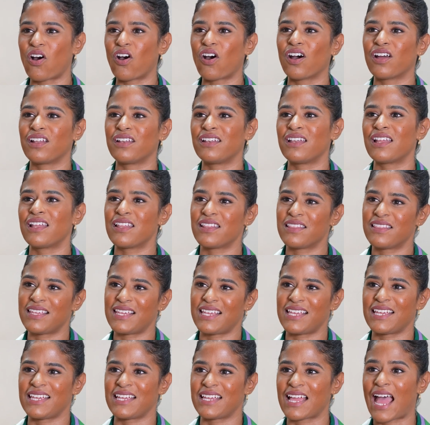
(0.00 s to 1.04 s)
on
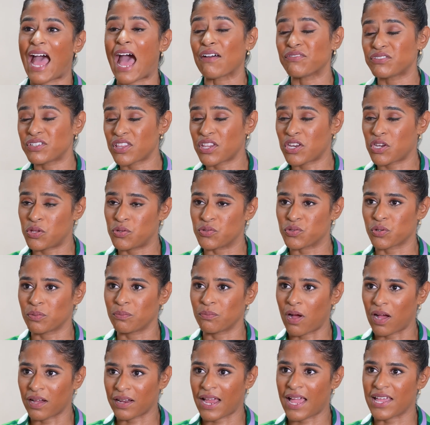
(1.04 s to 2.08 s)
the after the newsroom
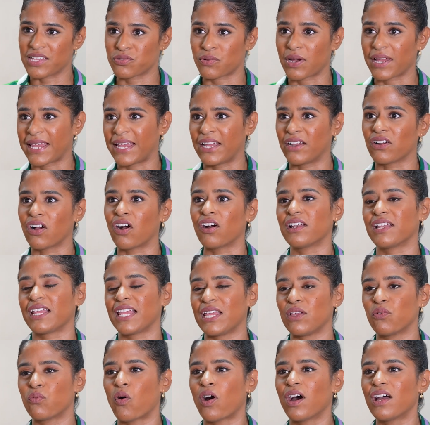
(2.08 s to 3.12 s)
broadcast right here on
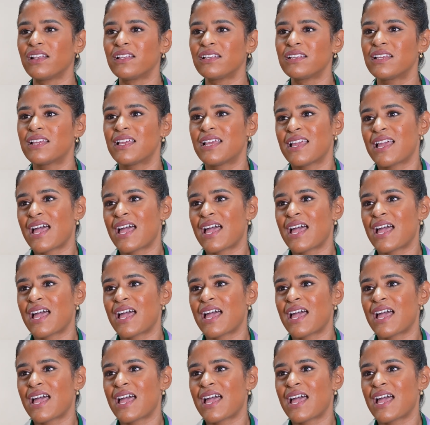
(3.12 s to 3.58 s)
E1,